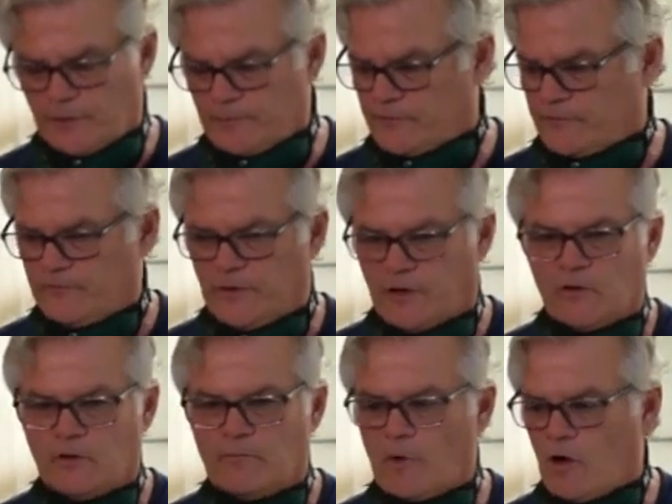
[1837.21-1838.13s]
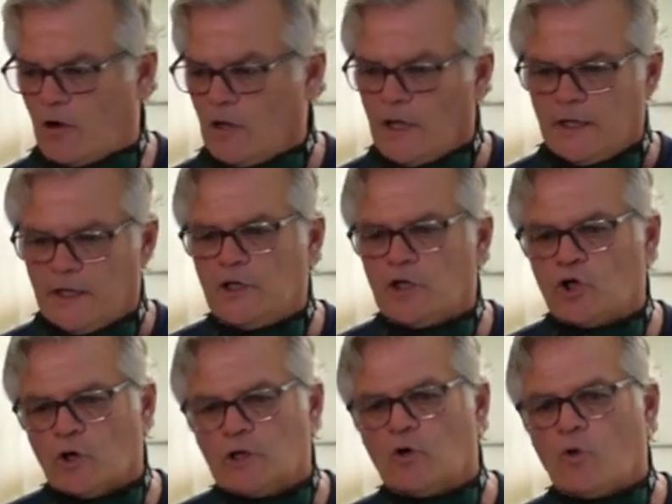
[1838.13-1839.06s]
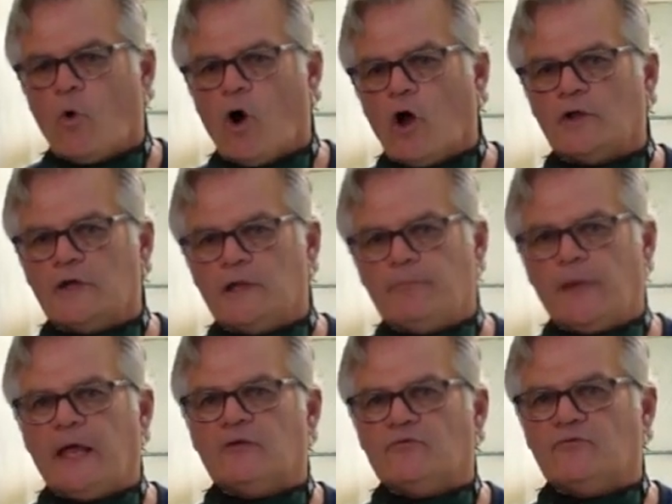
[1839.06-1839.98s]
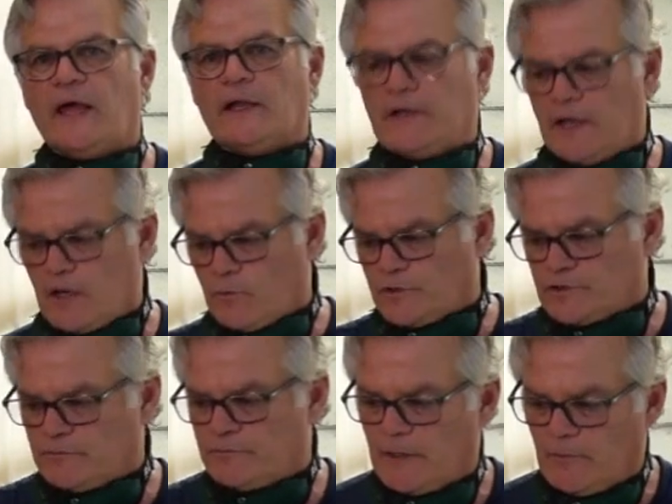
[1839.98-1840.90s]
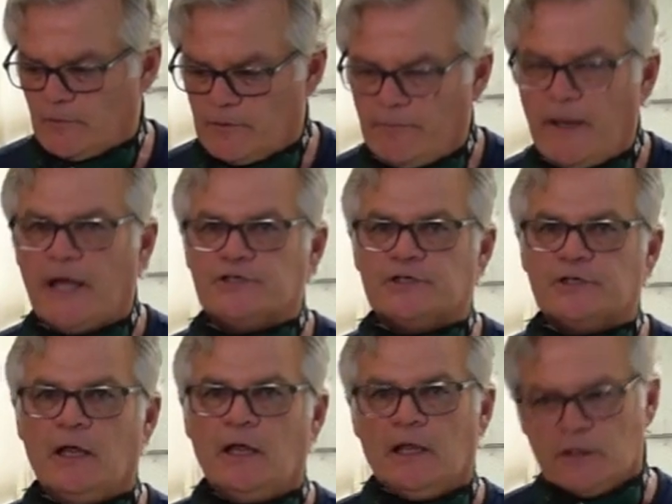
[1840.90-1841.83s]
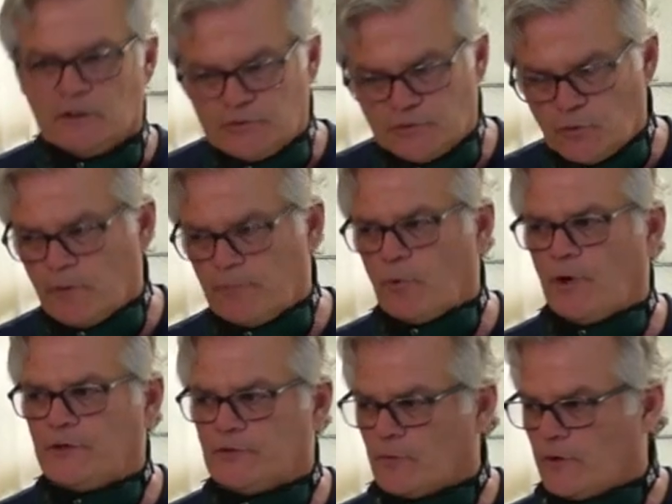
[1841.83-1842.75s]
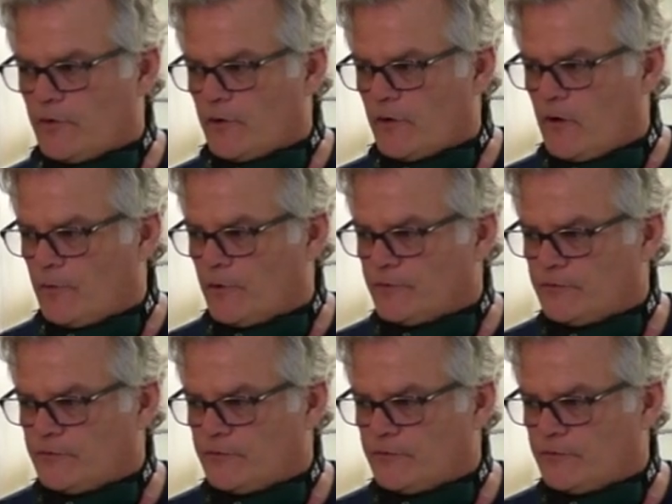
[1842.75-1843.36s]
Farrell and Ball, any good quality paint fan deck, we should be able to match it to a point to where they're almost